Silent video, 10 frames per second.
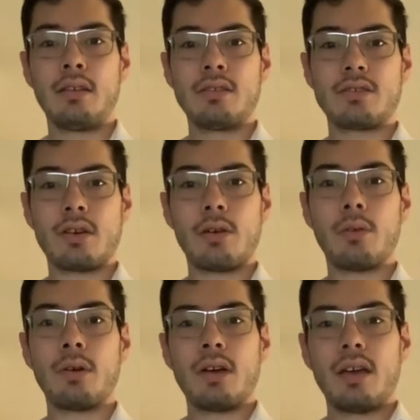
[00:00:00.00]

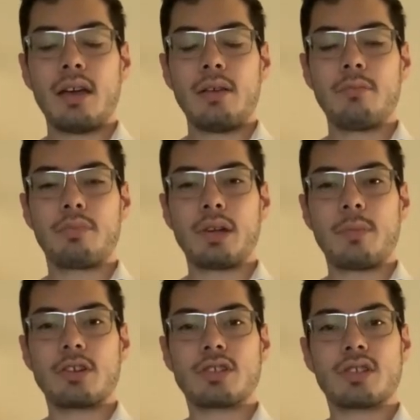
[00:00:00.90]
So, pretty
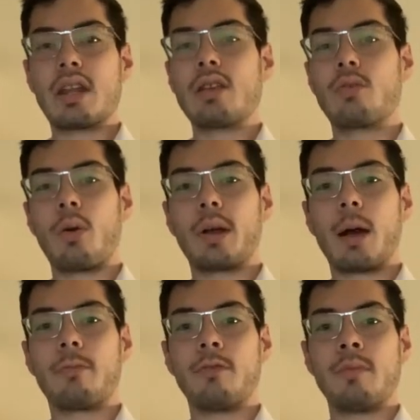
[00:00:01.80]
much growing
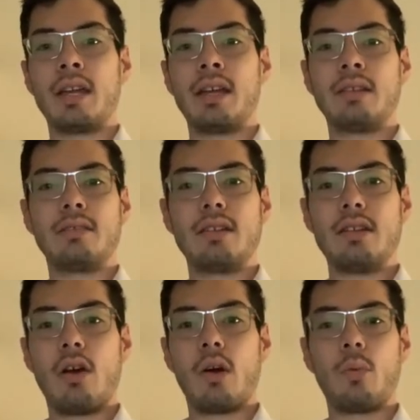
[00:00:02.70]
up for me,
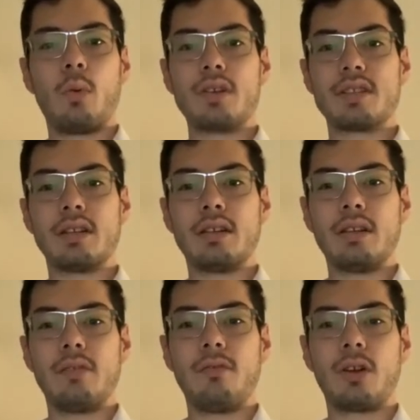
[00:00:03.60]
it wasn't
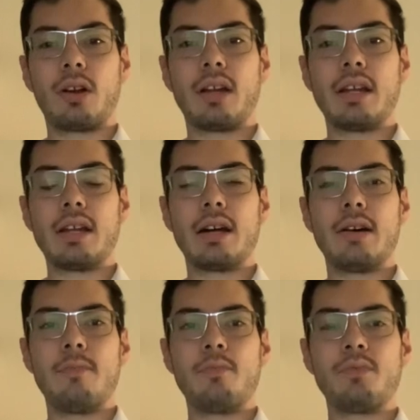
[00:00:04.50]
very
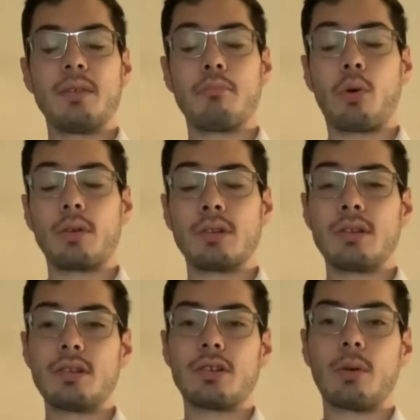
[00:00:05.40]

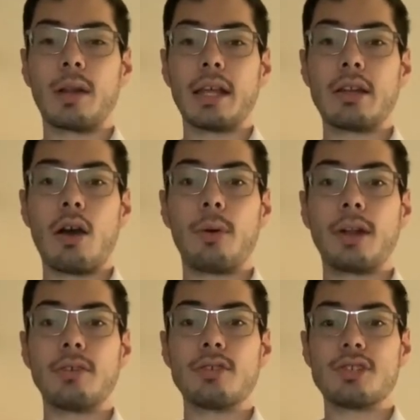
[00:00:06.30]
important to really know
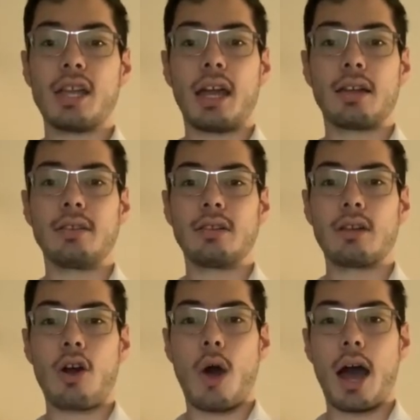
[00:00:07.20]
and understand,
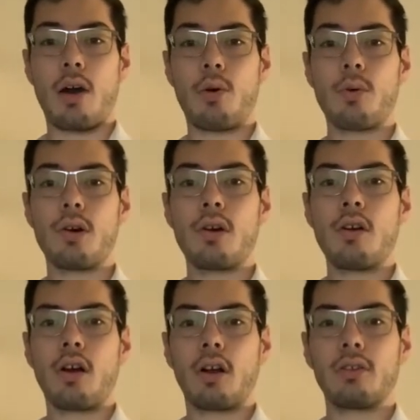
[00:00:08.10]
how
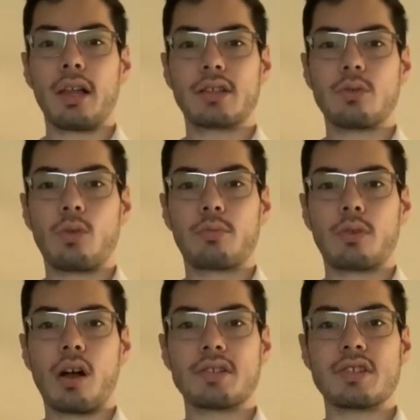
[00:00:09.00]
our electoral
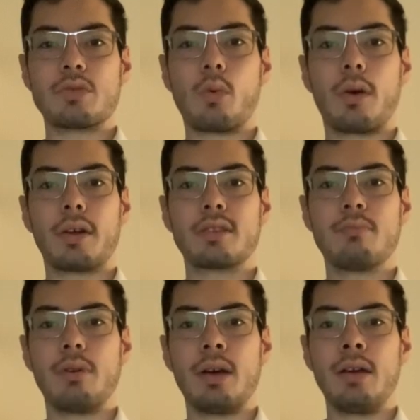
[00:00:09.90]
process worked.
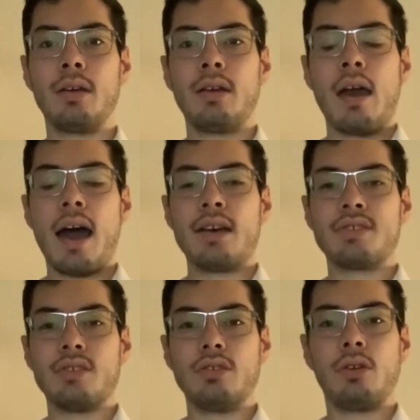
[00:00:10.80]
But as
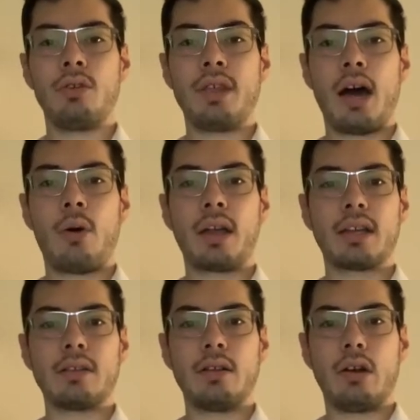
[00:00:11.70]
an adult now, I
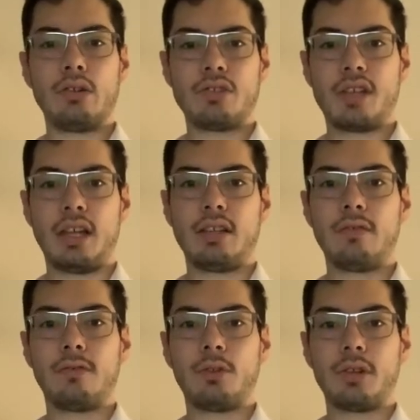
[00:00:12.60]
can understand
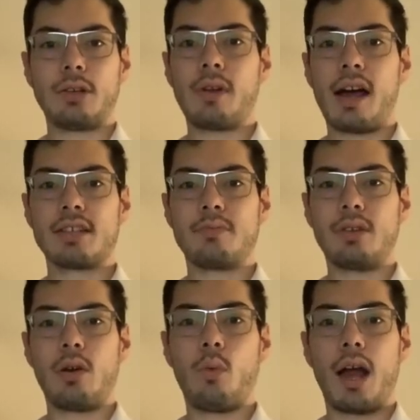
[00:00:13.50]
and fully grasp,
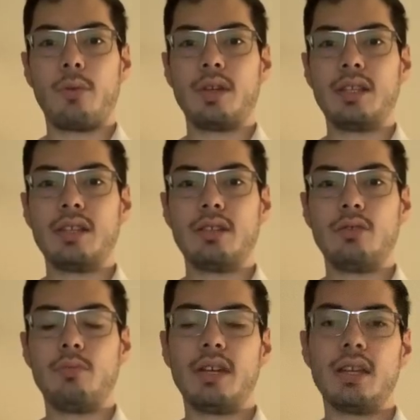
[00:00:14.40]
why we need
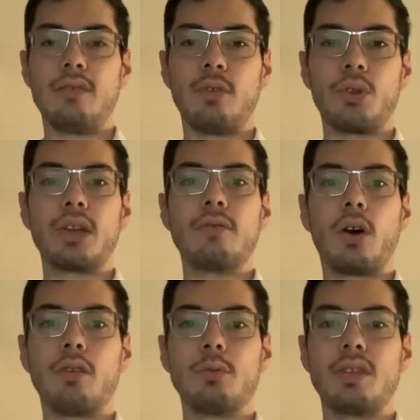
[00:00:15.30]
to be fully
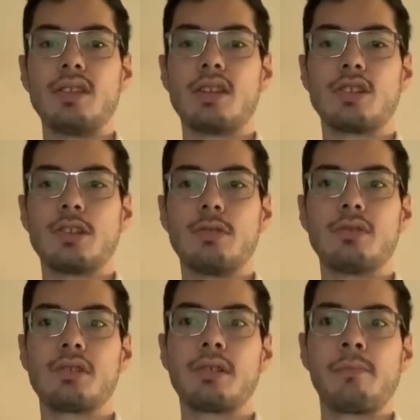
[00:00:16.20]
involved with these
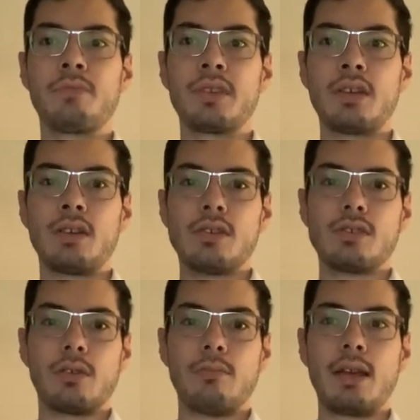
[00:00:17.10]
issues.
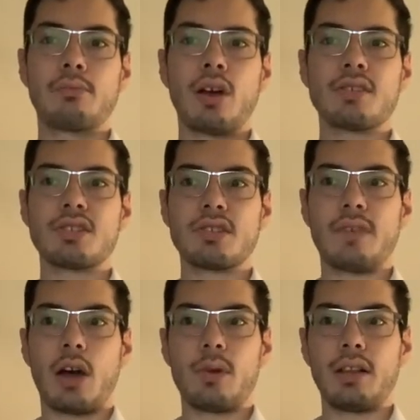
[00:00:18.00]
So the main process
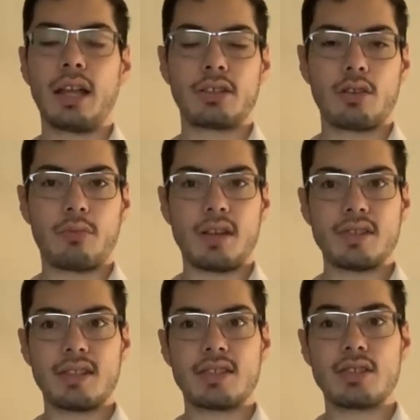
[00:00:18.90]
of how we elect our
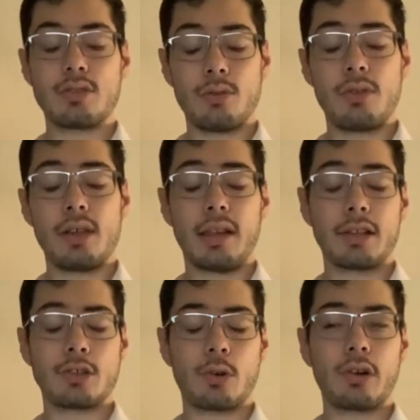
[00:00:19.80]
presidents is through the
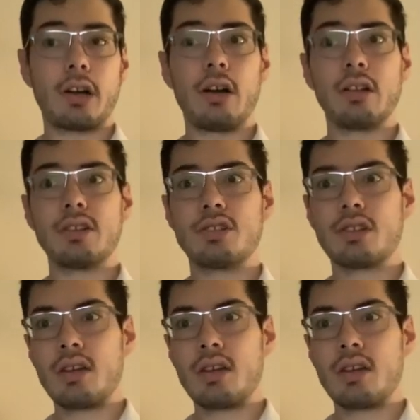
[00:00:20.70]
Electoral College.